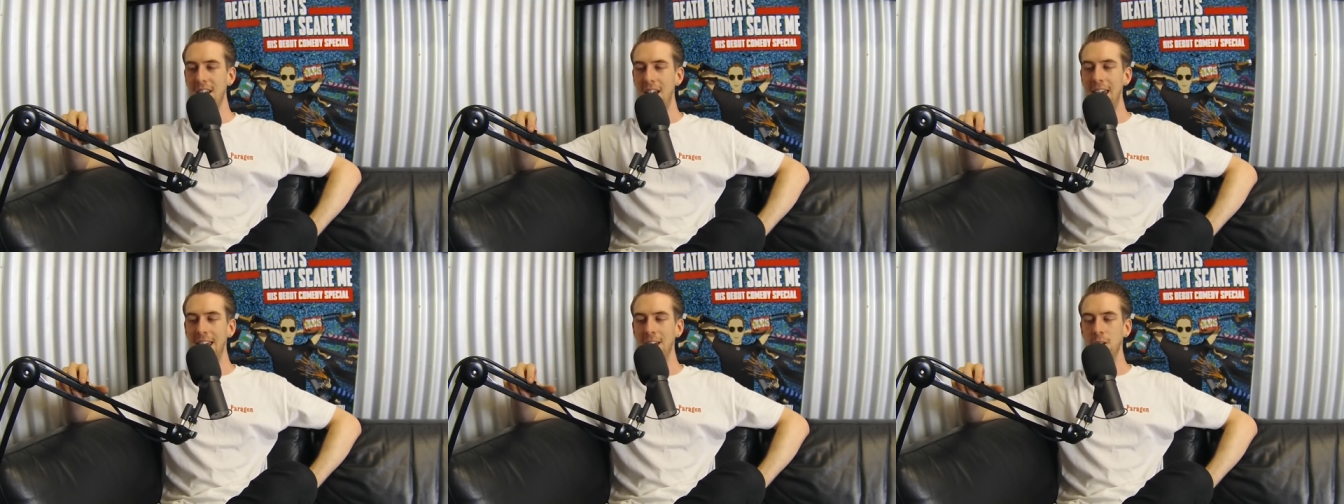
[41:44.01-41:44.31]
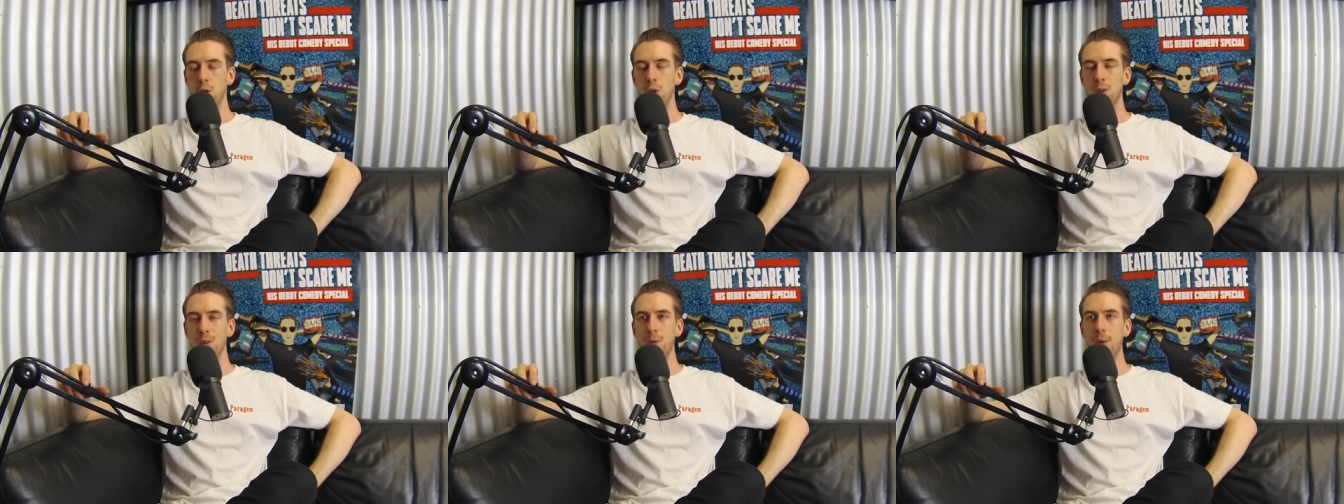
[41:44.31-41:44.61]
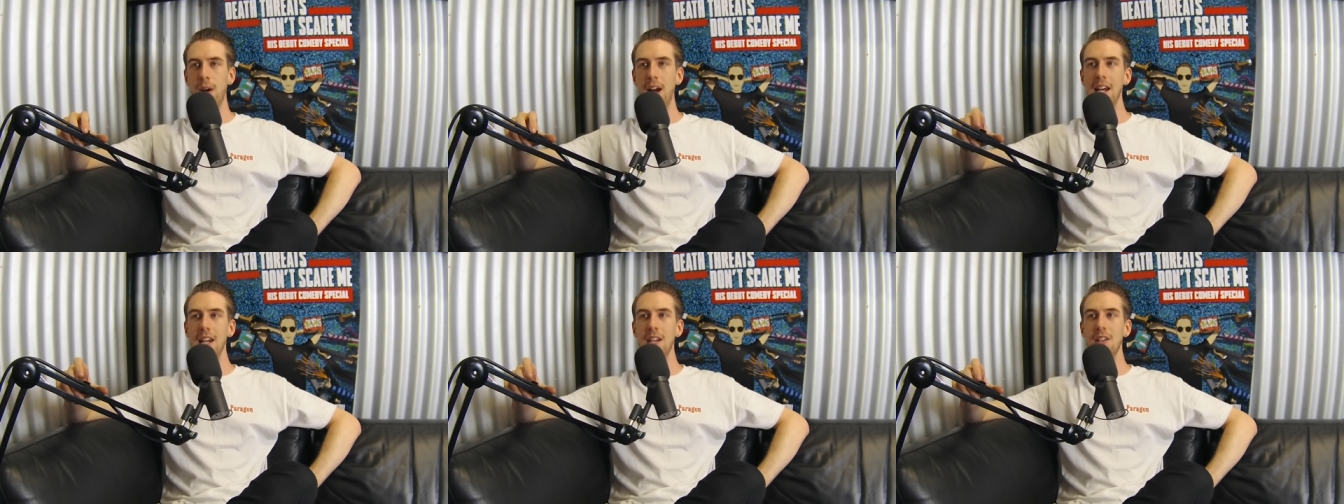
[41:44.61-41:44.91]
and
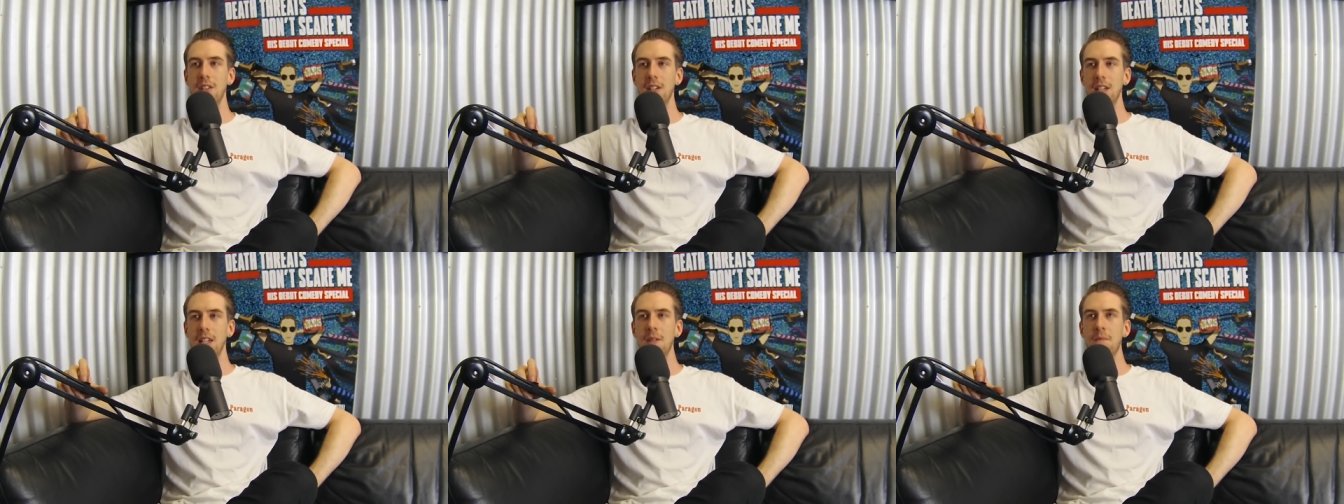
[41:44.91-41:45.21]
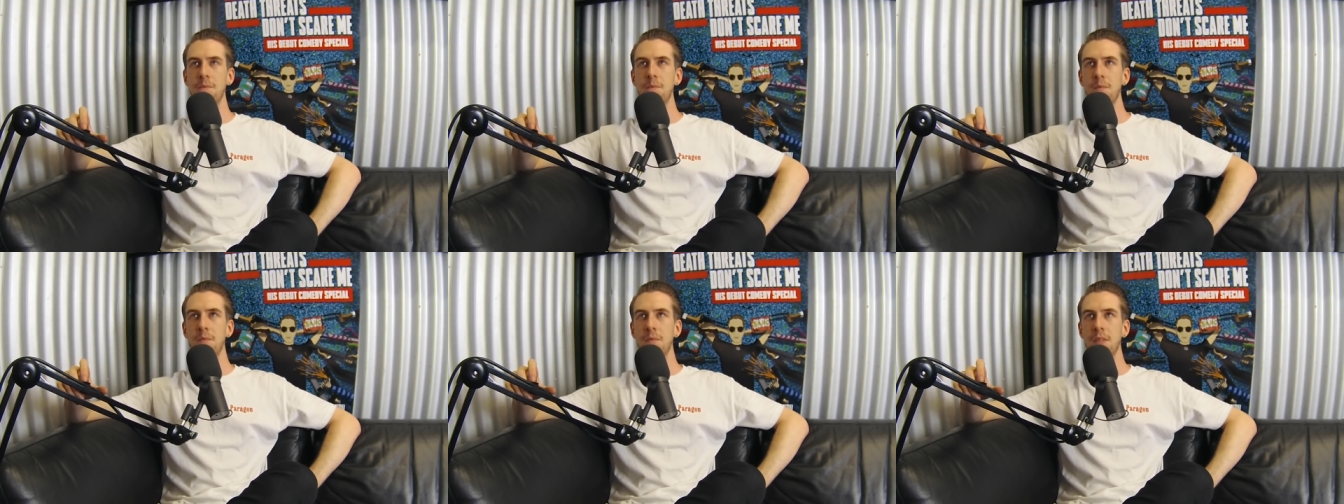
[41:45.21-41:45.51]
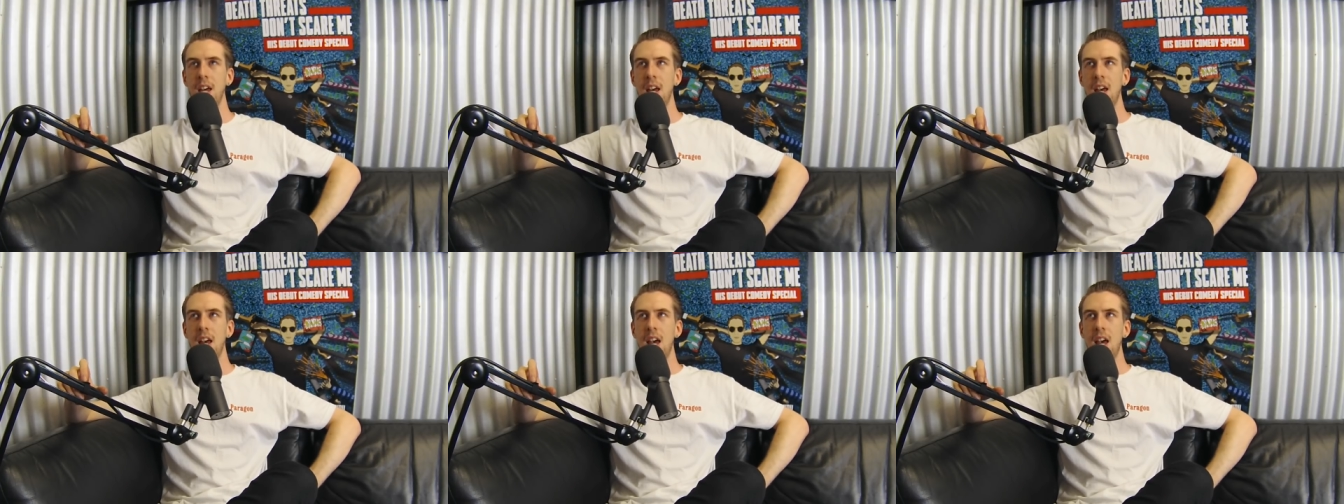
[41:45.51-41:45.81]
crazy.
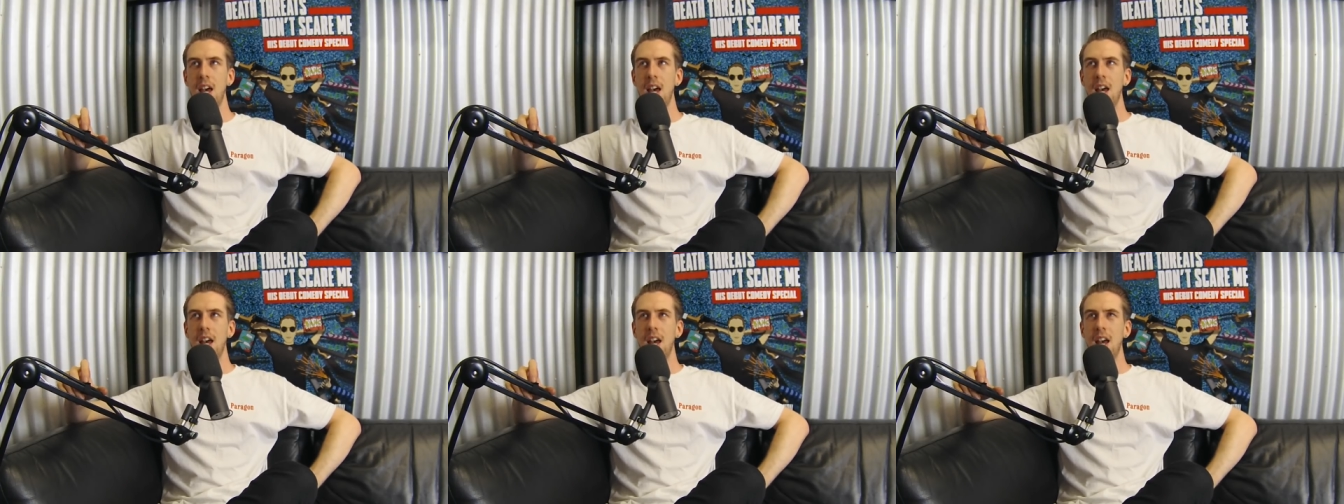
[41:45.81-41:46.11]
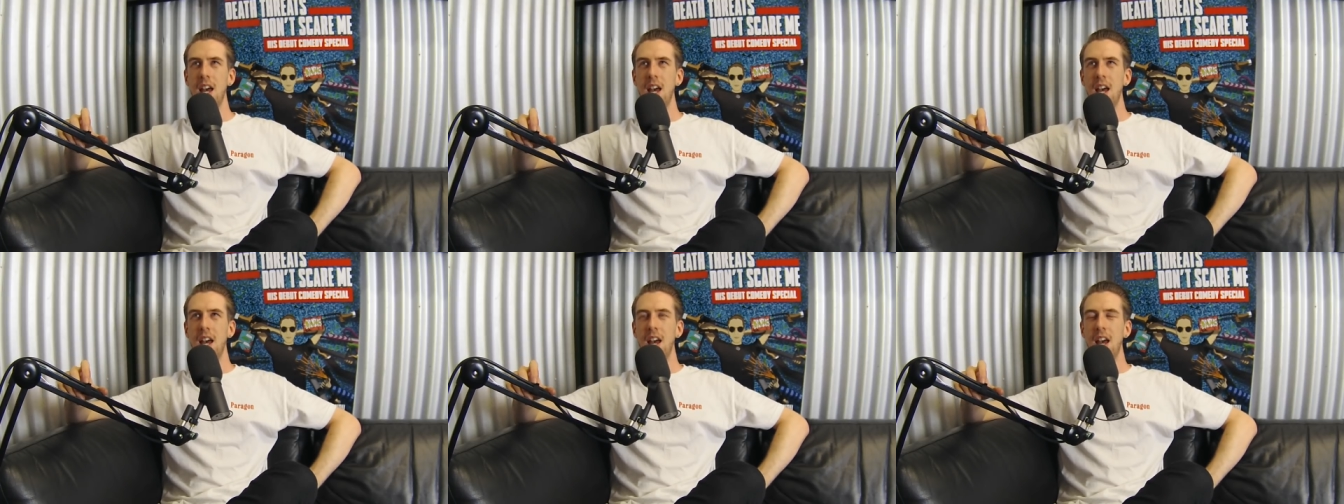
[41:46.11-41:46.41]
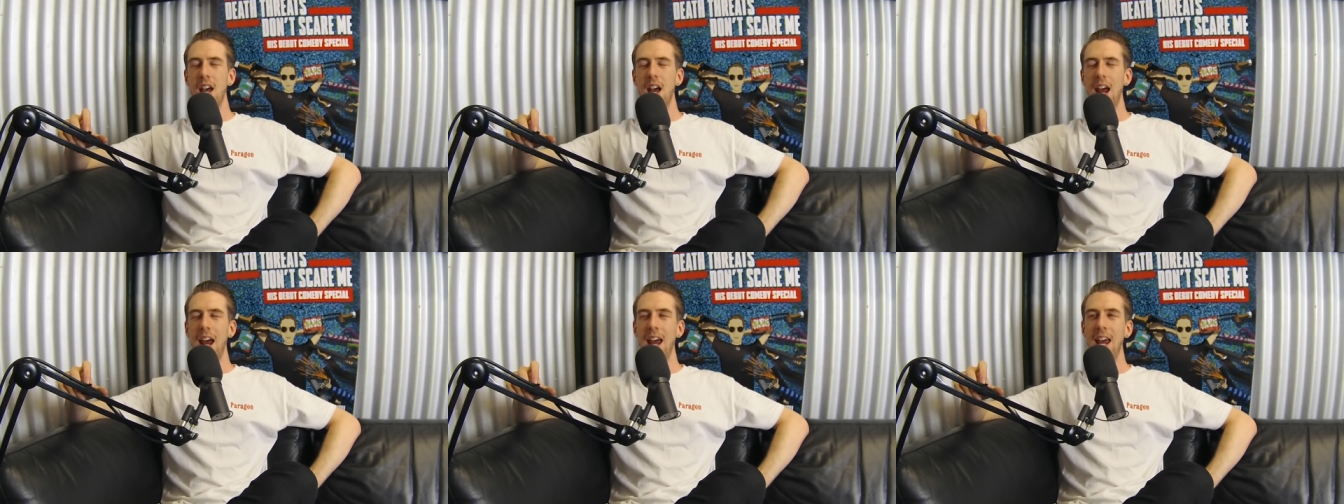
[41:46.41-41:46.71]

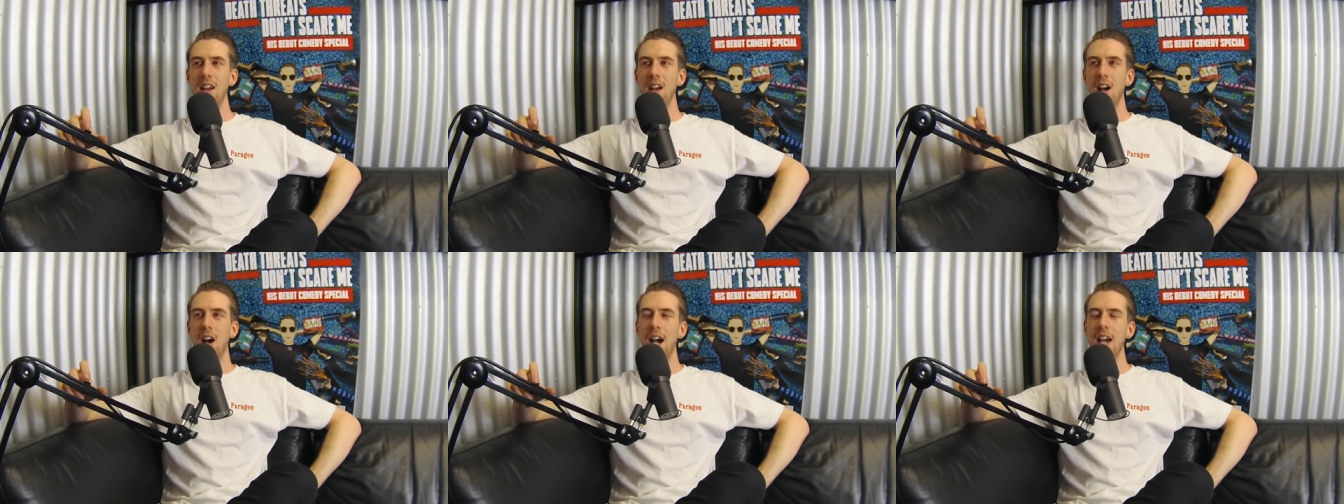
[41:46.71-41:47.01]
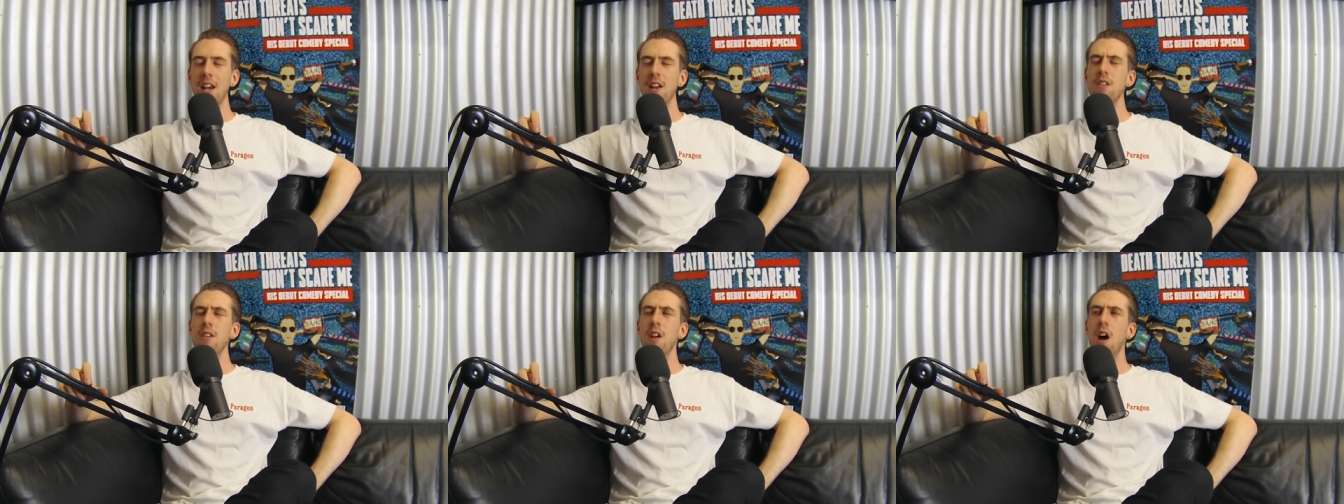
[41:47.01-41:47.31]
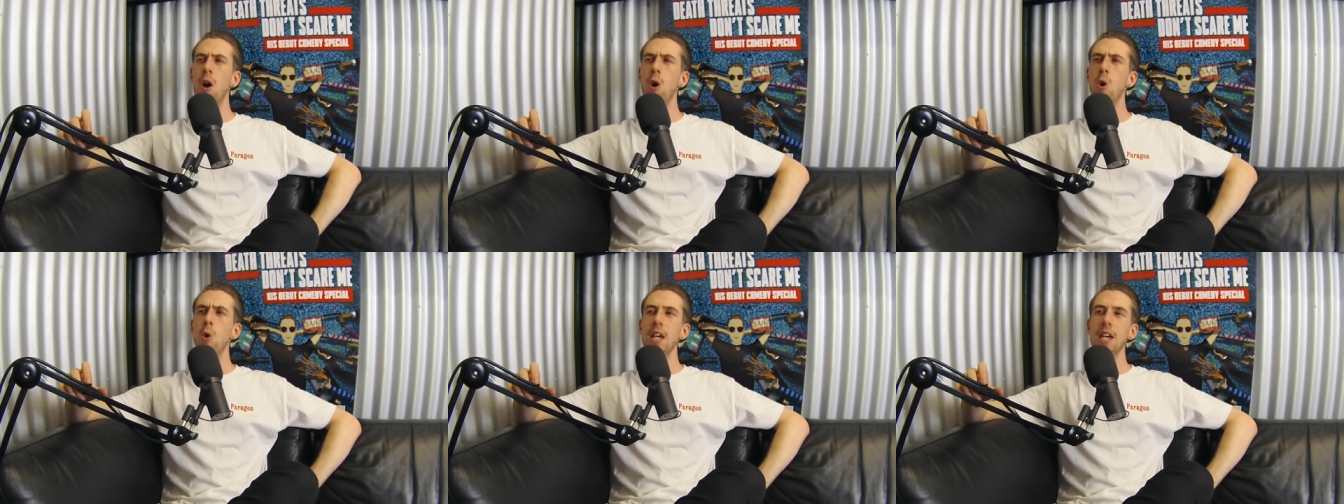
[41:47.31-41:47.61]
And I don't
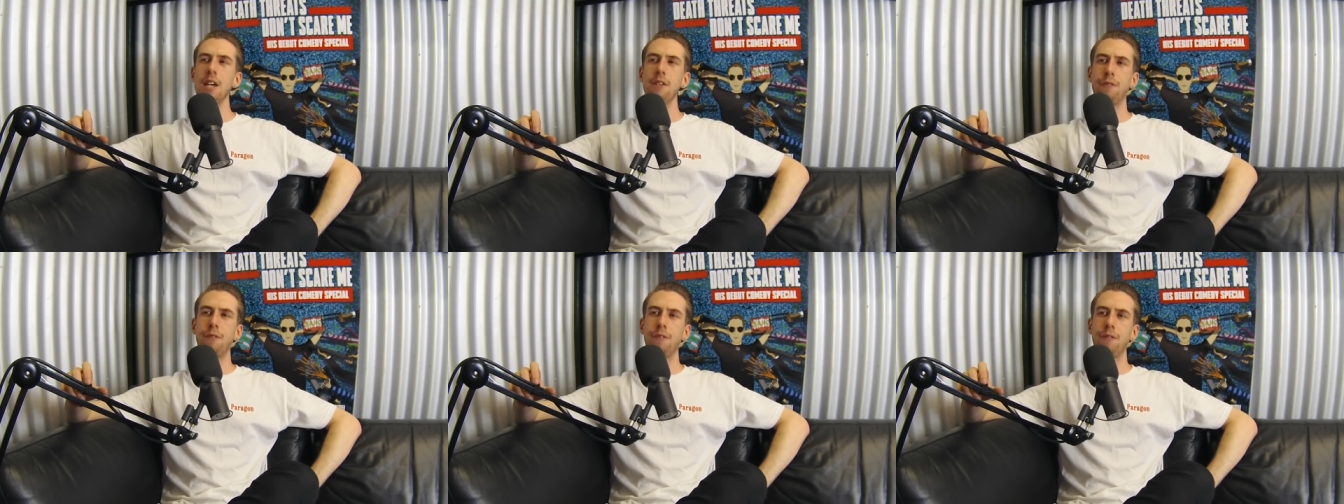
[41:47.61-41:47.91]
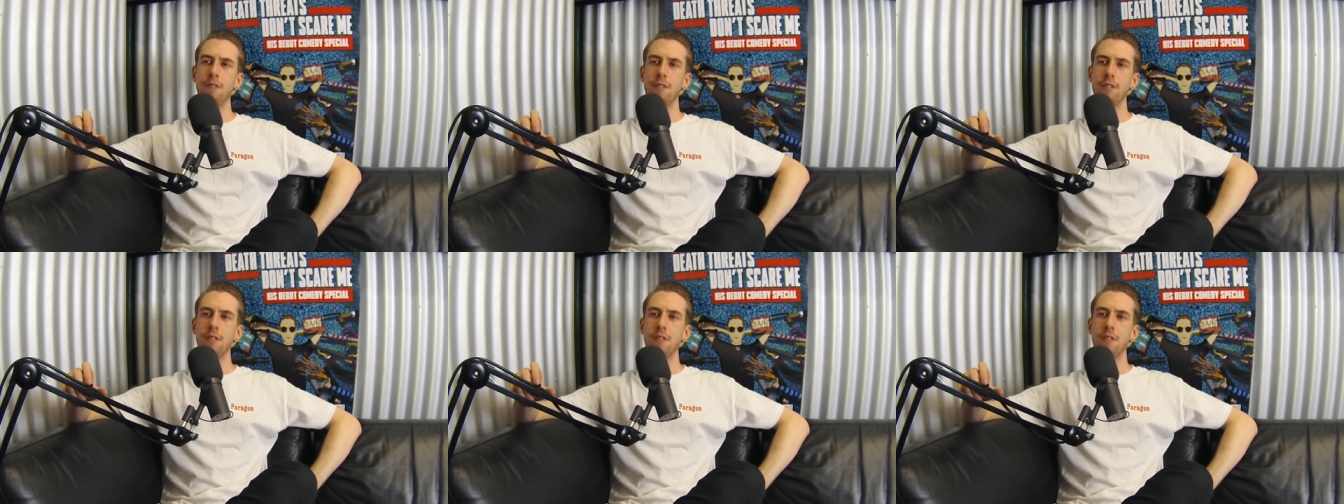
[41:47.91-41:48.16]
know if